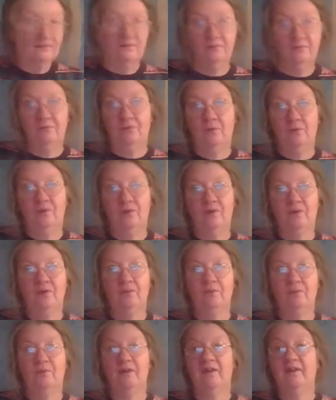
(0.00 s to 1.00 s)
for
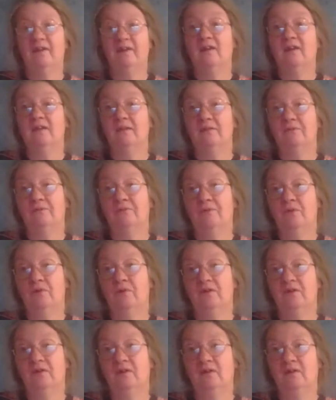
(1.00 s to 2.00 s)
what I can't
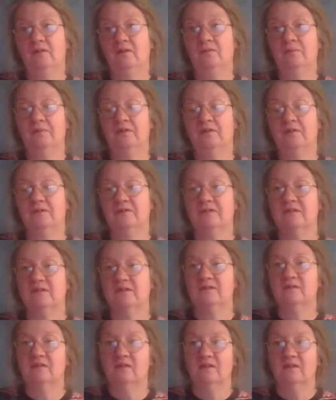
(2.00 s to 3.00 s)
afford now? Because